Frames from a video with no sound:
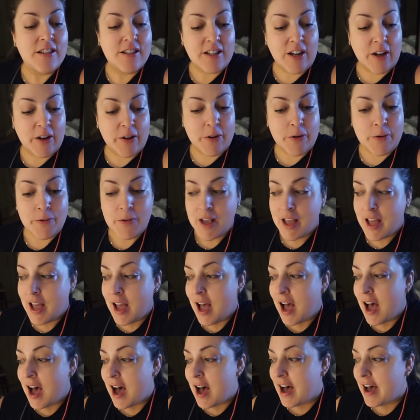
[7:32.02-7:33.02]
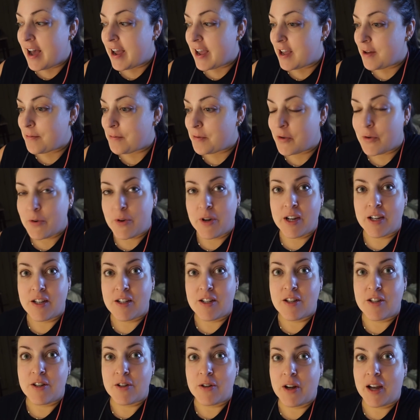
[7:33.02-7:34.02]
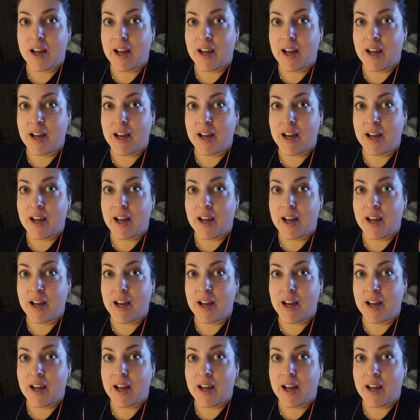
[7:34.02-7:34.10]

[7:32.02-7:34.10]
So I am going to